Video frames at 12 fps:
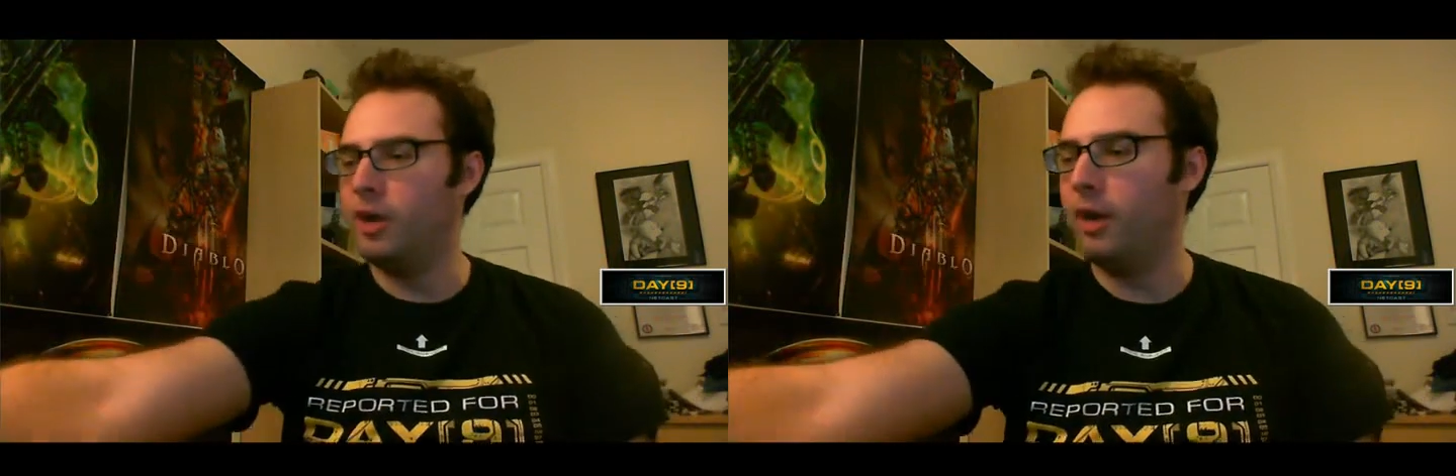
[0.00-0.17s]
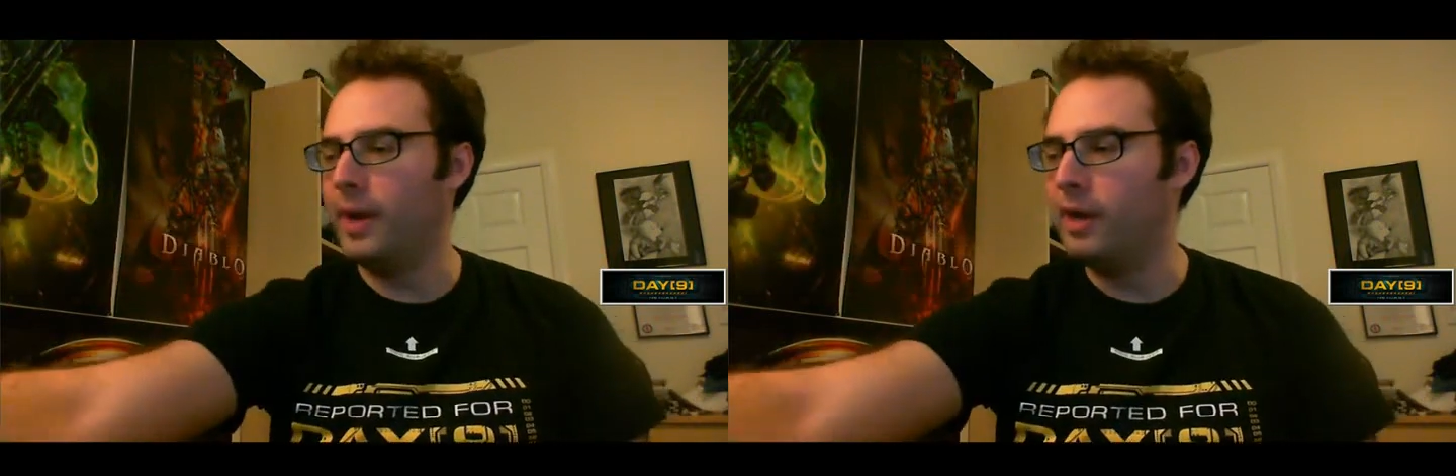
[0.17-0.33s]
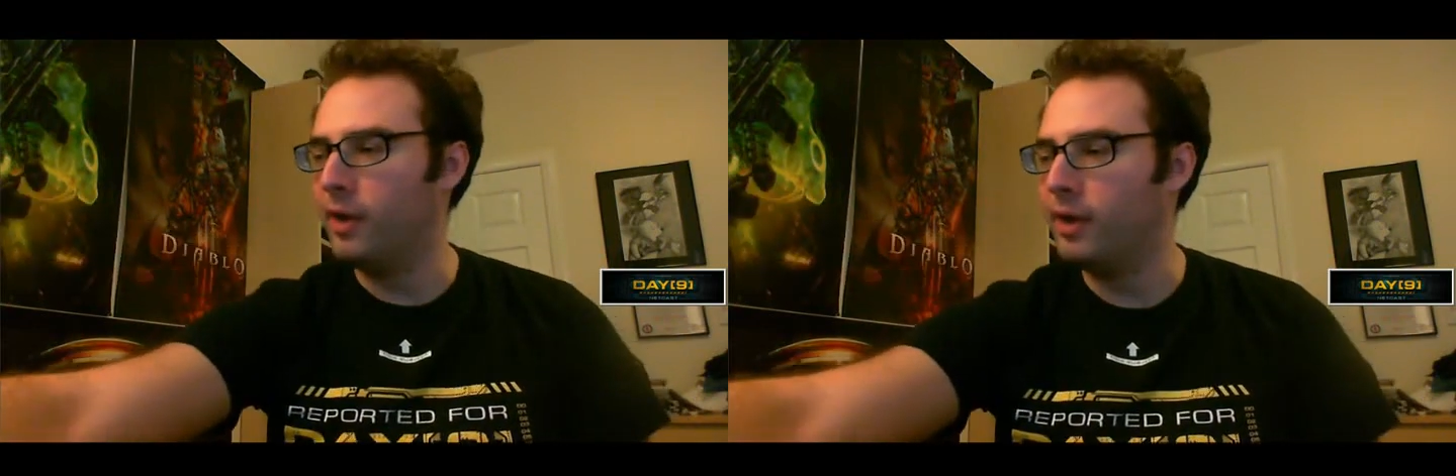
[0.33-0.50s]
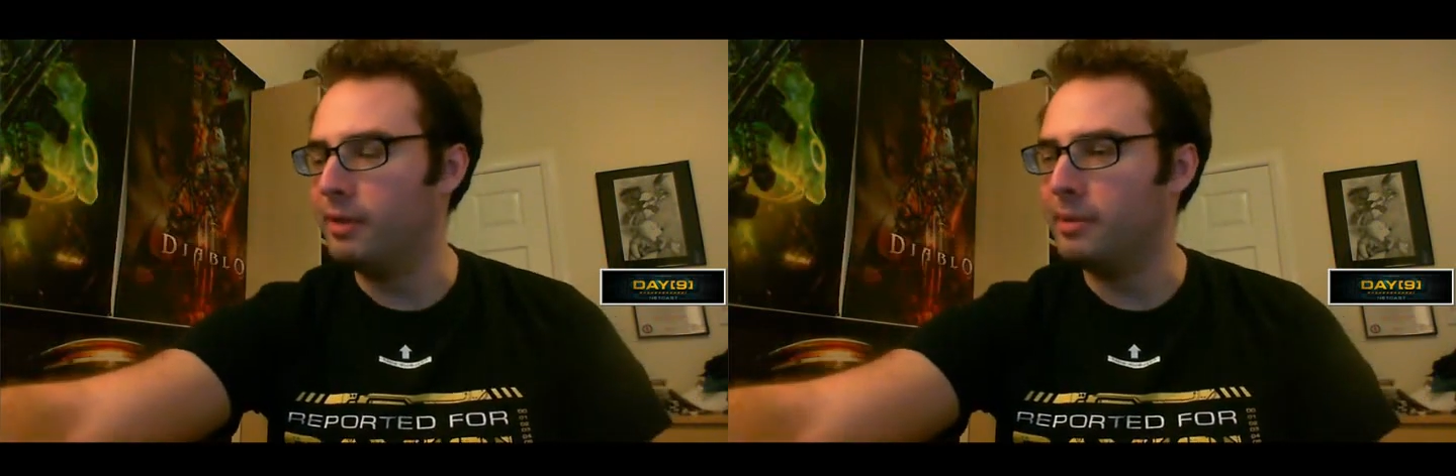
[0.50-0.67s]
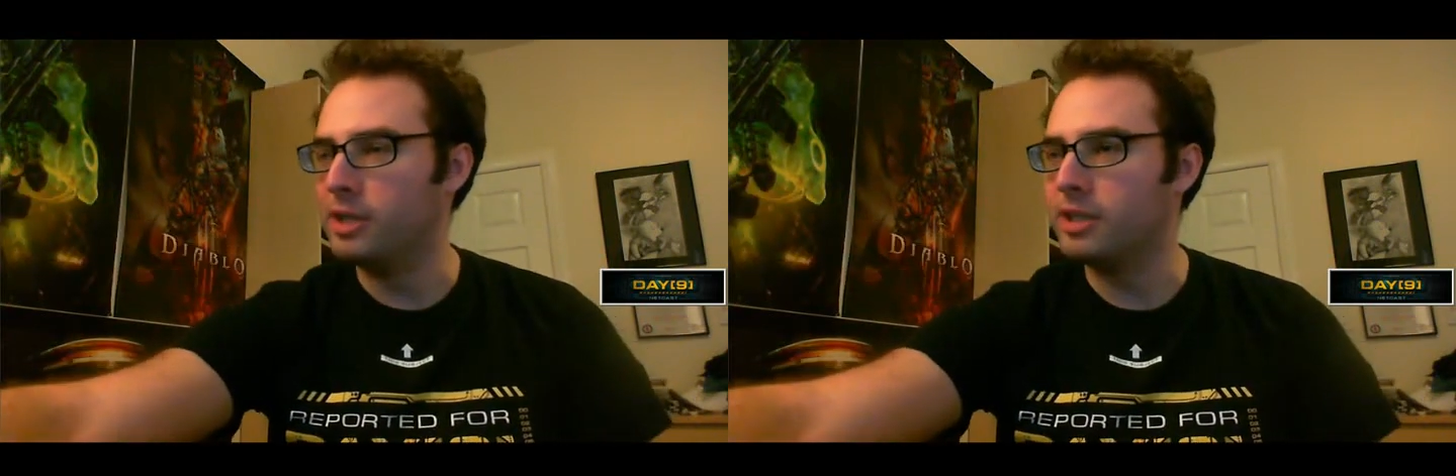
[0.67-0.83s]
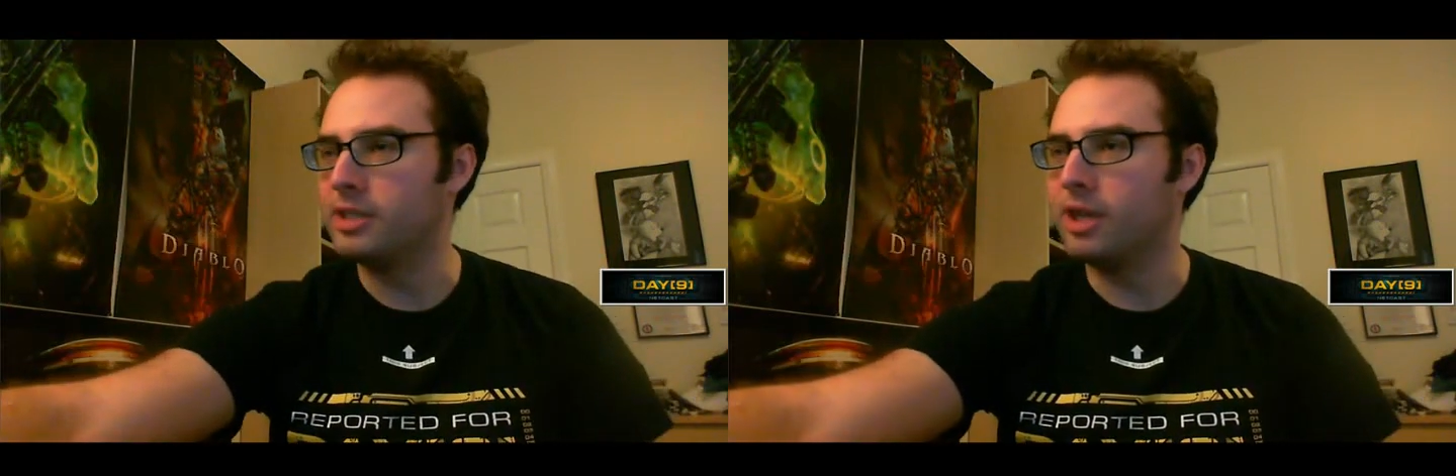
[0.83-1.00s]
Oh wait, no, hold on, let
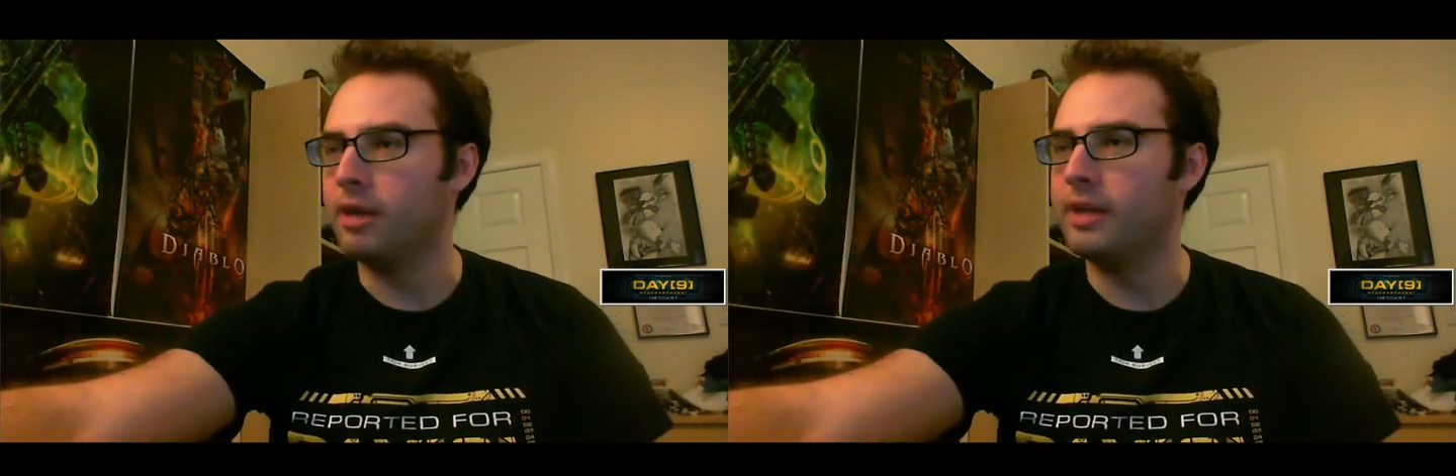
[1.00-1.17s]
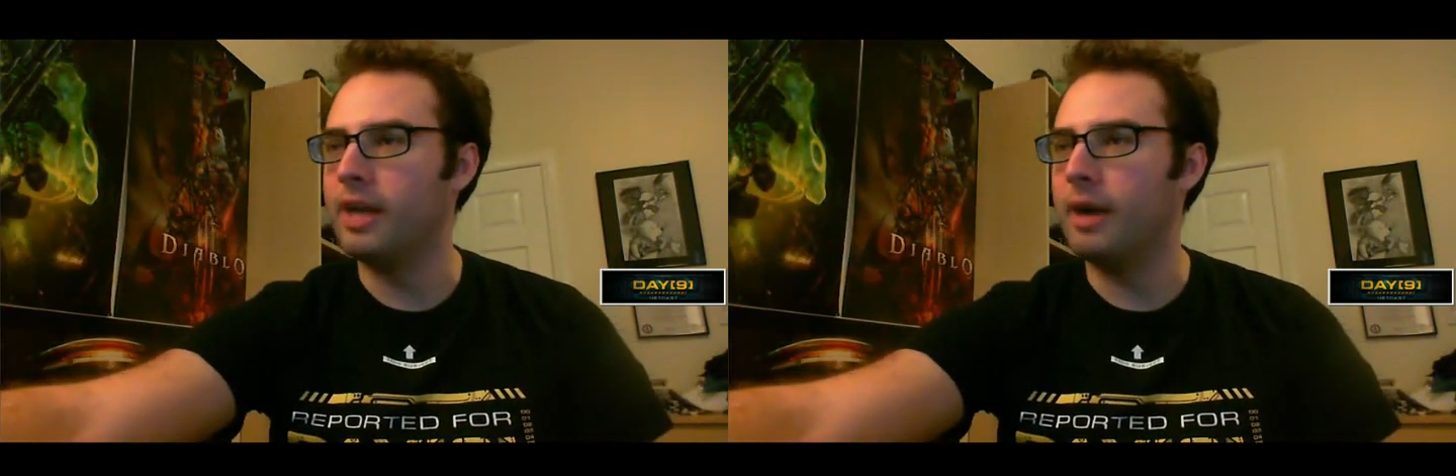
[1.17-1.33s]
me just turn it